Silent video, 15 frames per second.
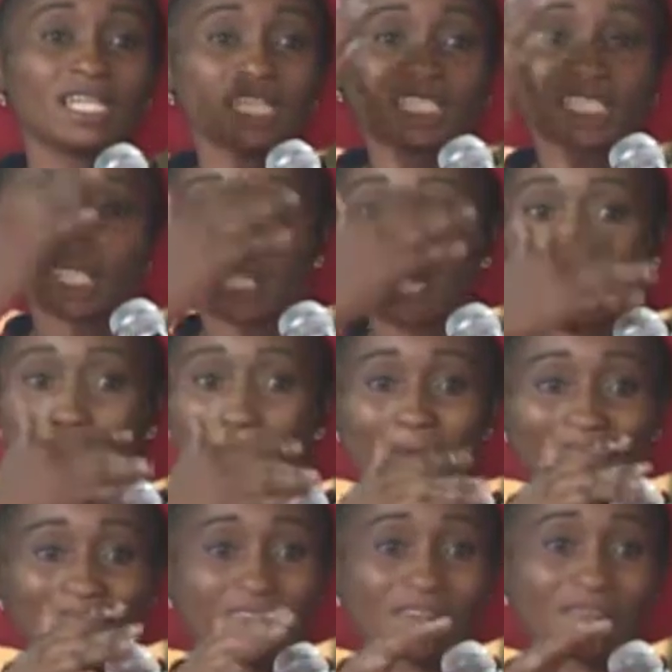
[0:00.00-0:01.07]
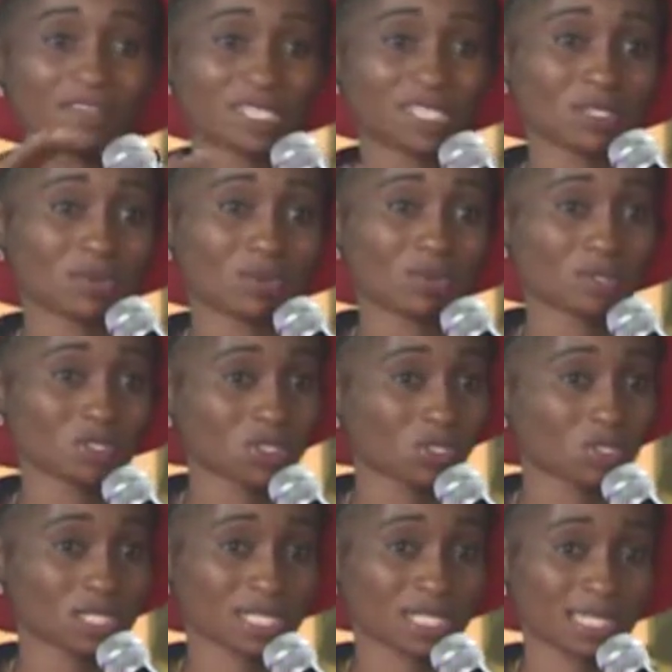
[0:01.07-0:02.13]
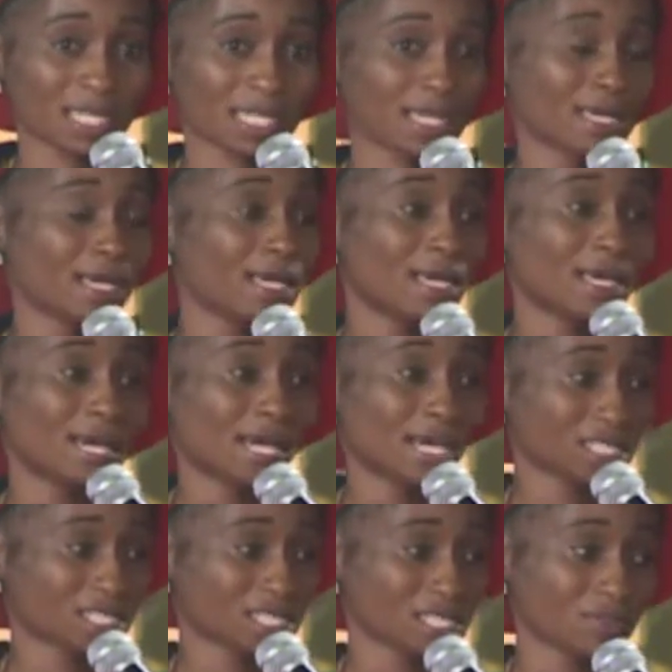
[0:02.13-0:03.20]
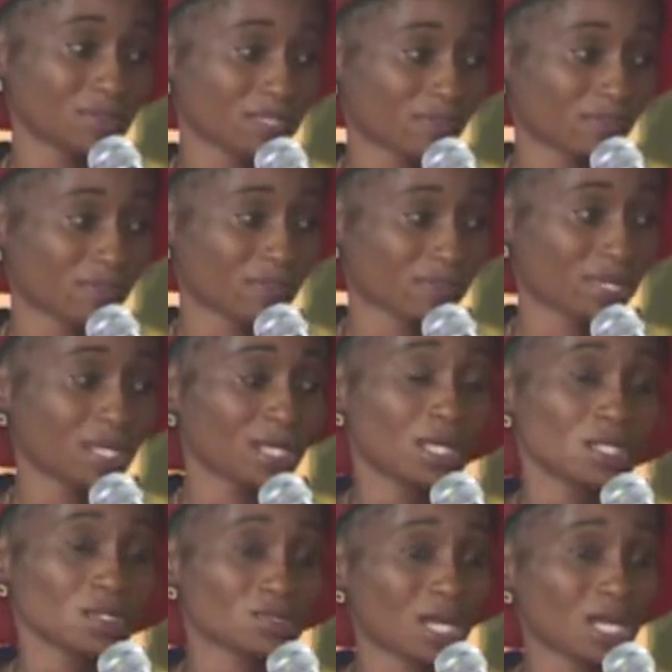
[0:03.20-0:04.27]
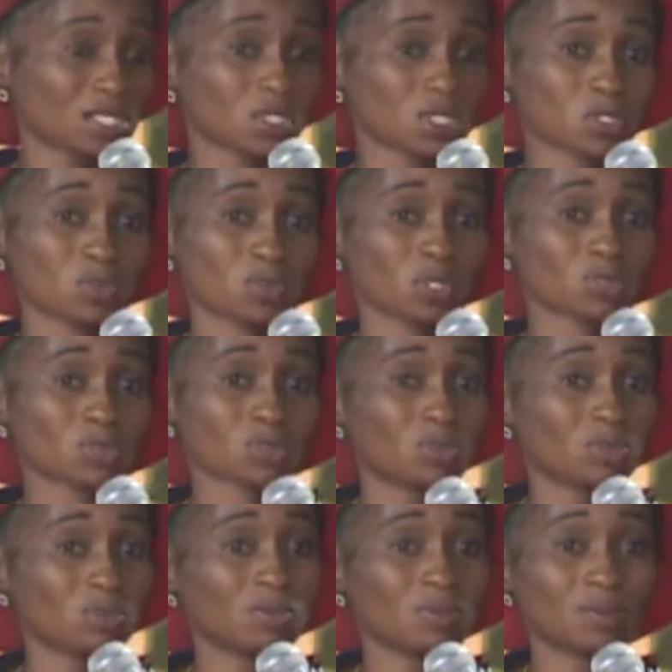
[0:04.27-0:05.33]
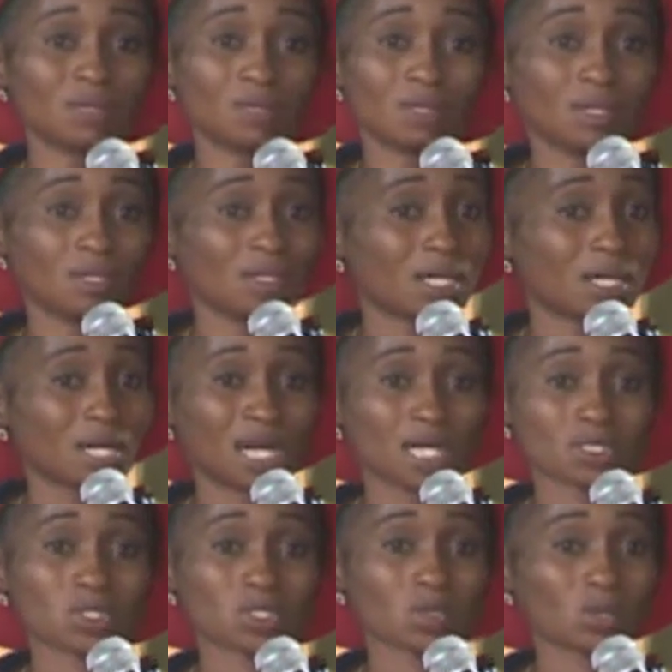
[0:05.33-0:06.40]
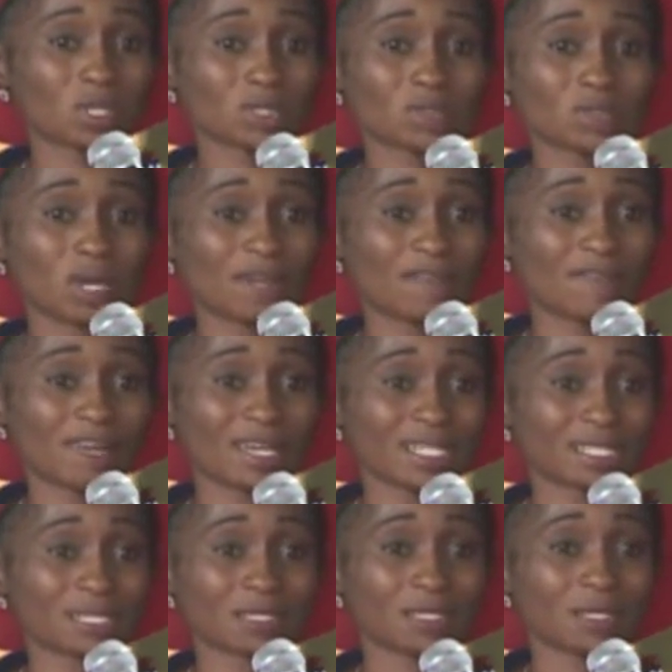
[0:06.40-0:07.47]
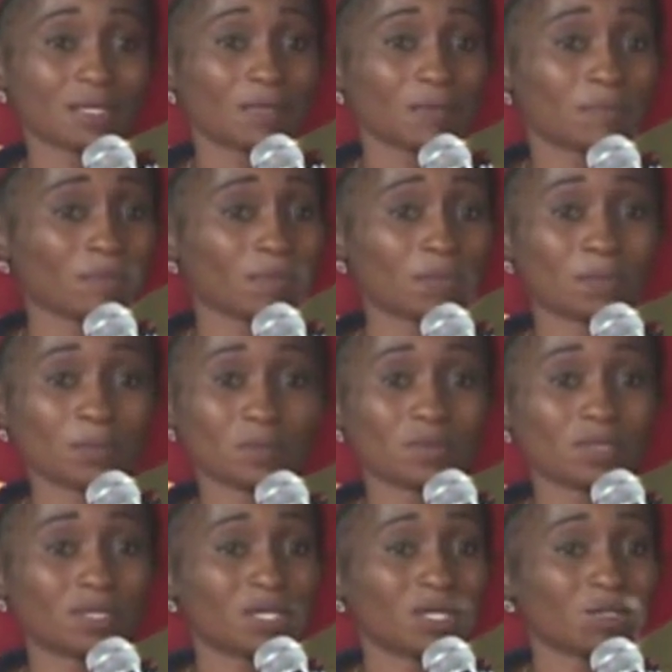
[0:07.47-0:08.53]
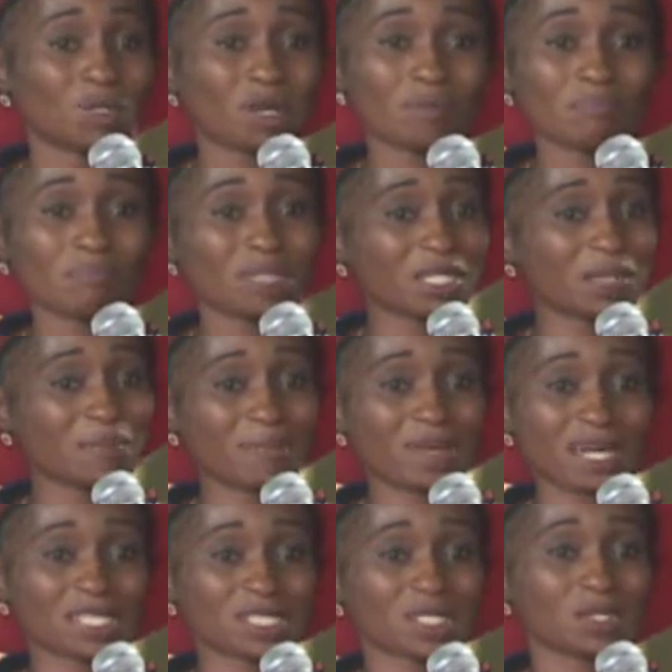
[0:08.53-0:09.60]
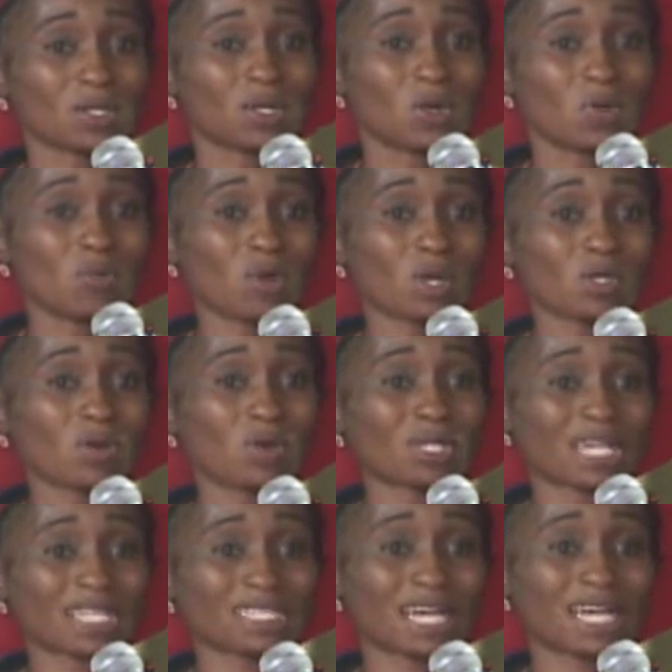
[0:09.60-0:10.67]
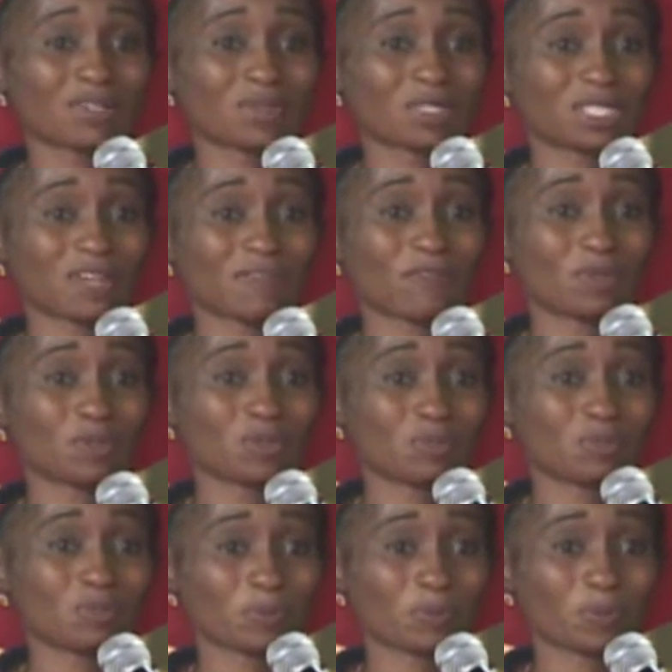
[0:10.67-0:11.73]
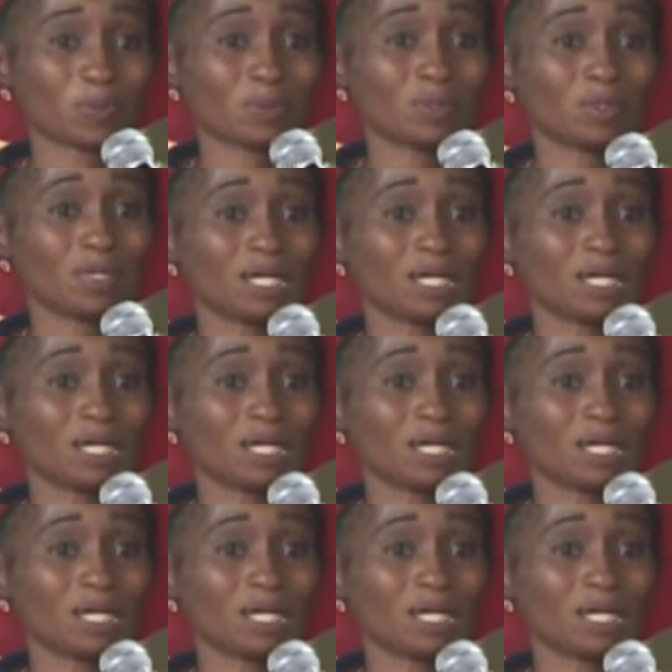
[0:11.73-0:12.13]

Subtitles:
she applied, everything was just clear and she was free. So I just want to advise people, don't minimize what God has anointed for you people.